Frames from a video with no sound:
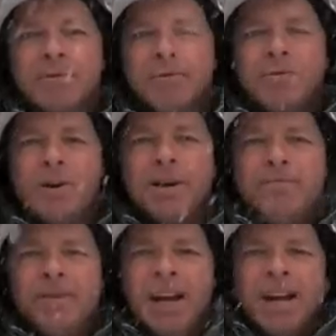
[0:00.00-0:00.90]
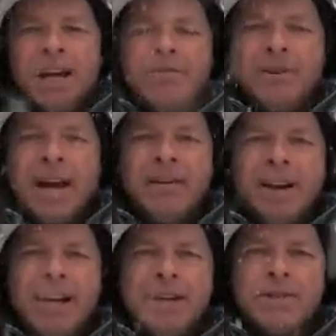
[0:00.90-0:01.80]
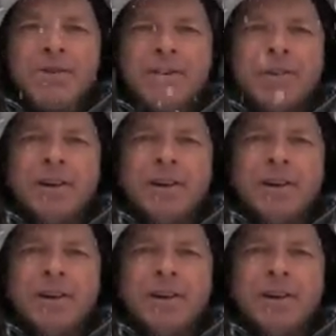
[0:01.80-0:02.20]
Number one, if you have any sort of